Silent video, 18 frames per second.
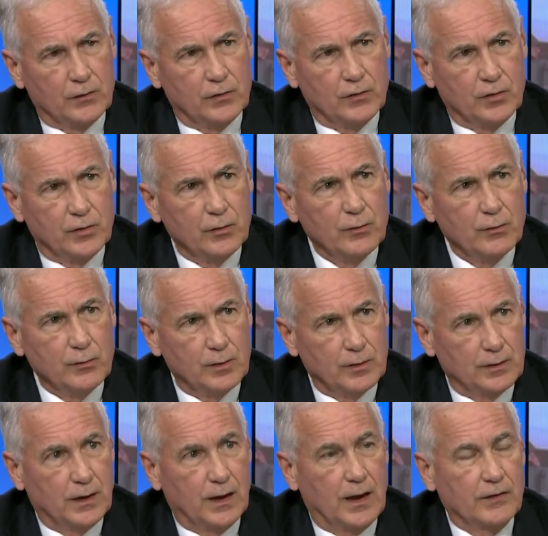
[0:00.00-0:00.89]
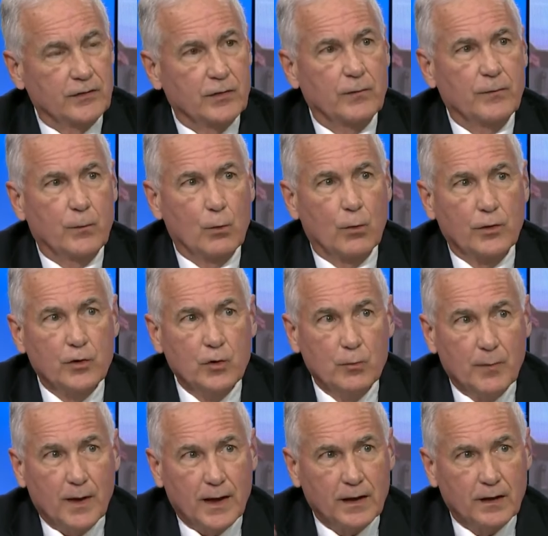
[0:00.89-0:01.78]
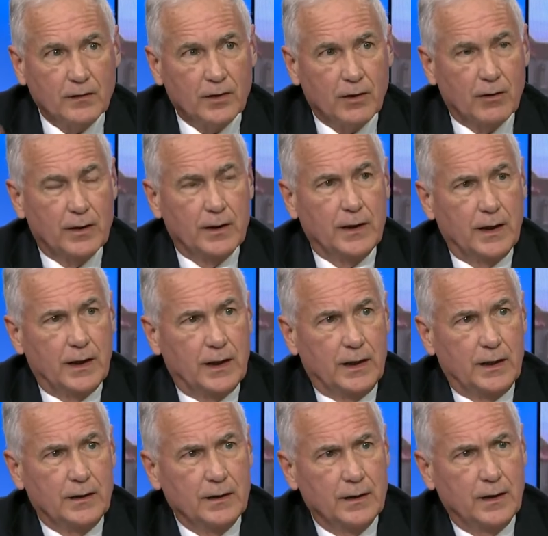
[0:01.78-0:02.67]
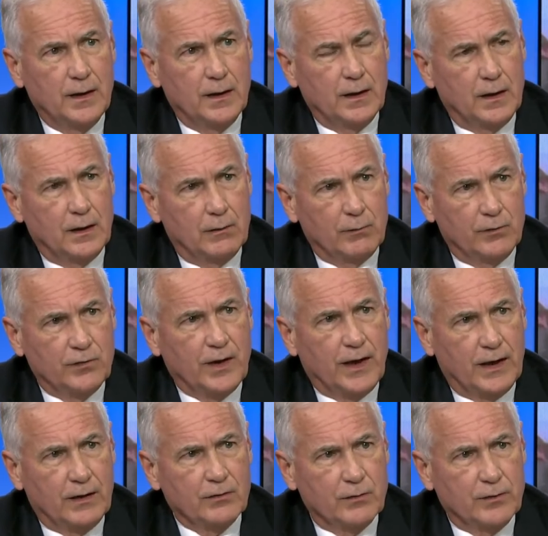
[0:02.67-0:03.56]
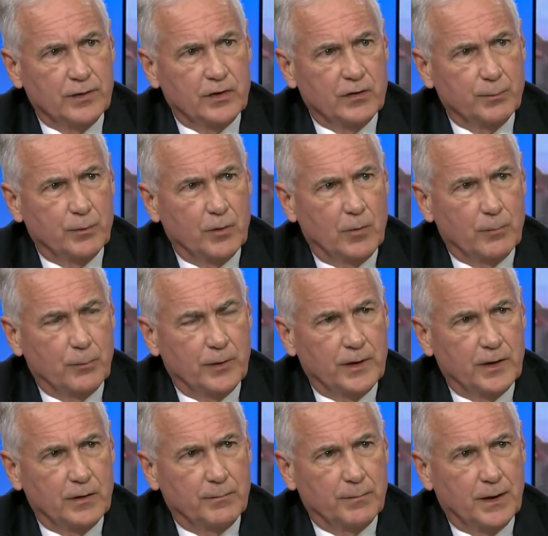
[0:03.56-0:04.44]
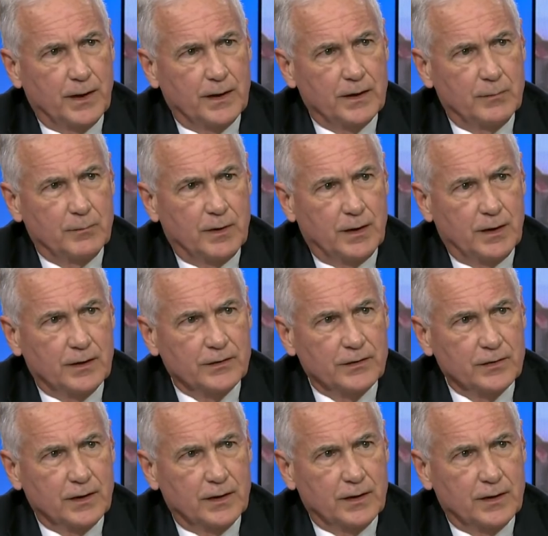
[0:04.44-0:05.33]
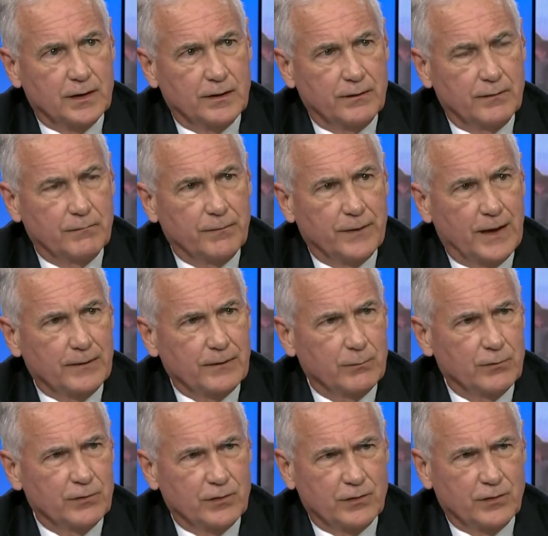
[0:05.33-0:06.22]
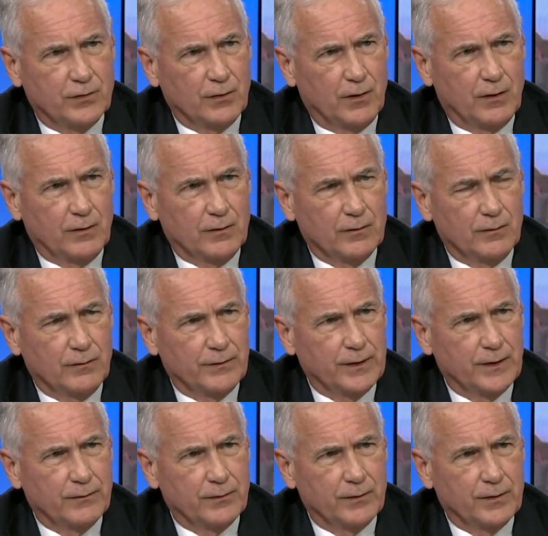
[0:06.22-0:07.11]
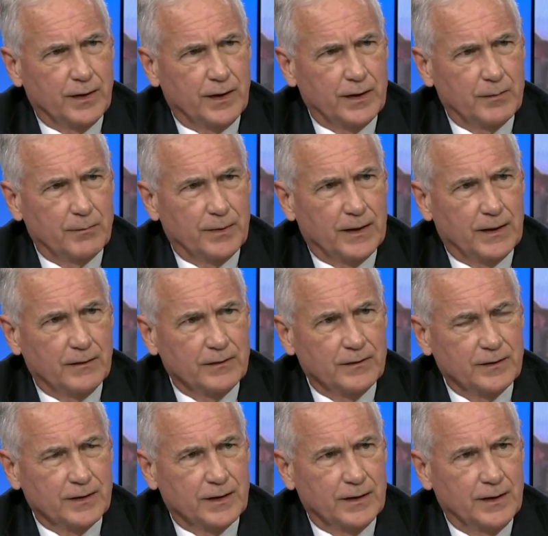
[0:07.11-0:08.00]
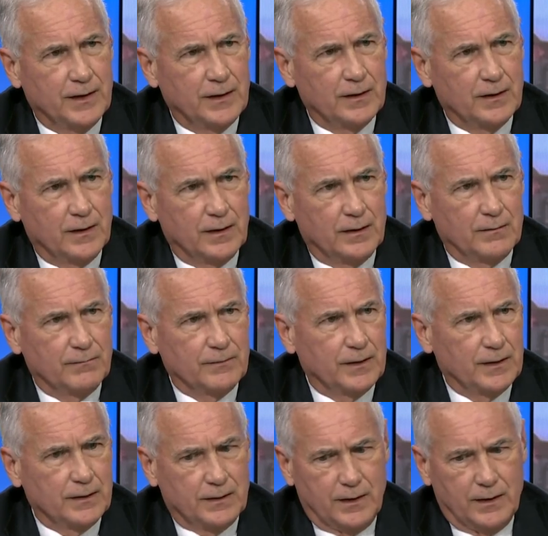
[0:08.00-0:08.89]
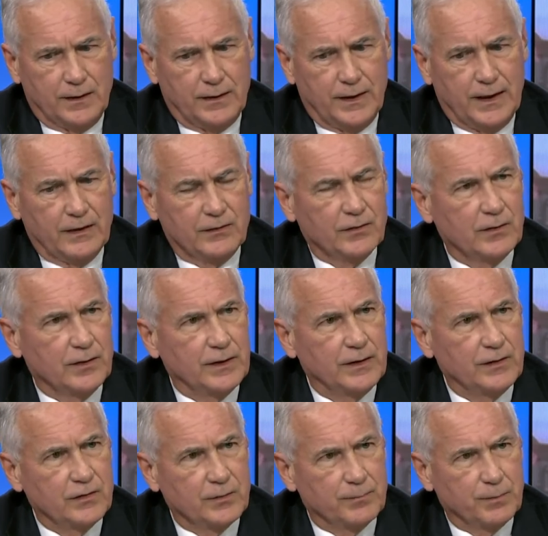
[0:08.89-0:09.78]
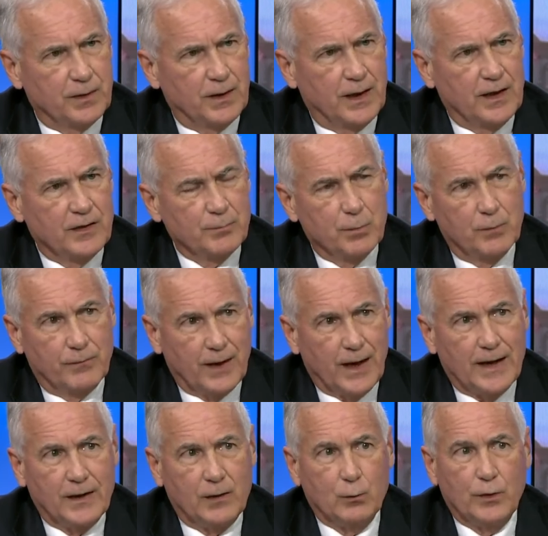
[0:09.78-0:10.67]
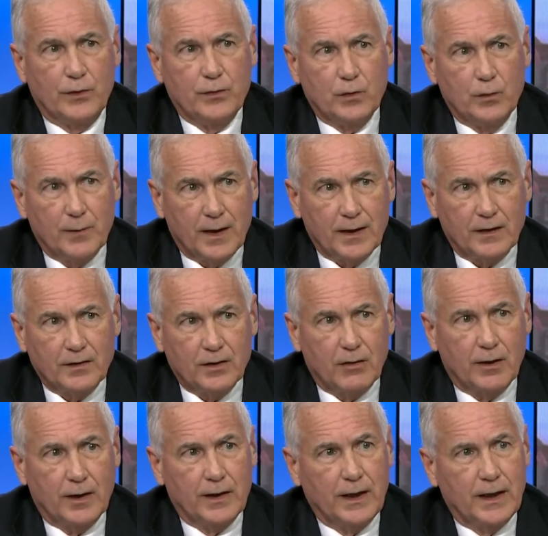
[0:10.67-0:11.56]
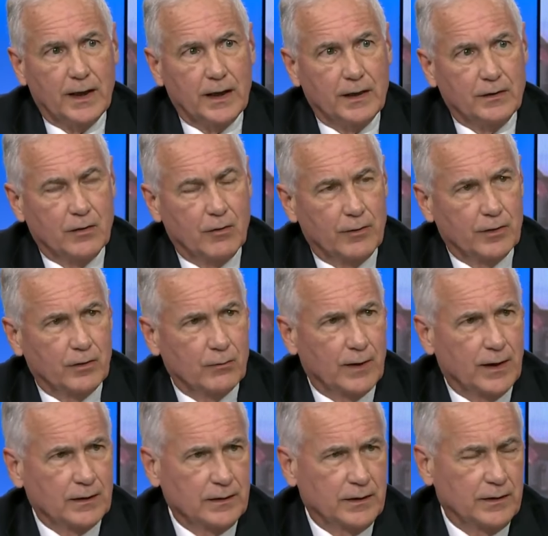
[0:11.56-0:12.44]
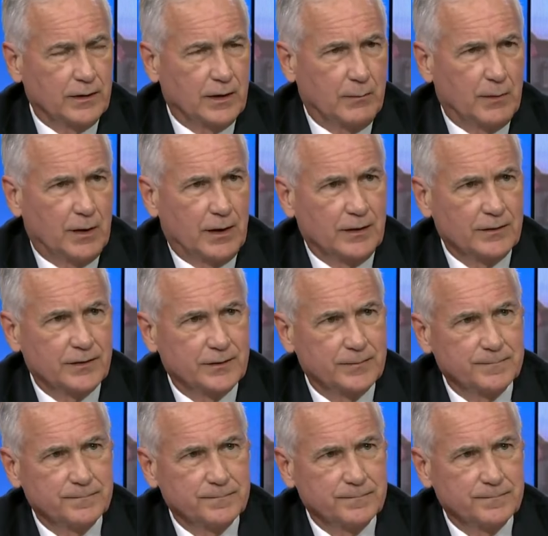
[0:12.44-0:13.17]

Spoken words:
to Gaza for humanitarian aid was actually expropriated by Hamas. In fact, there was just an article the other day about gasoline supplies provided with humanitarian aid going directly to Hamas.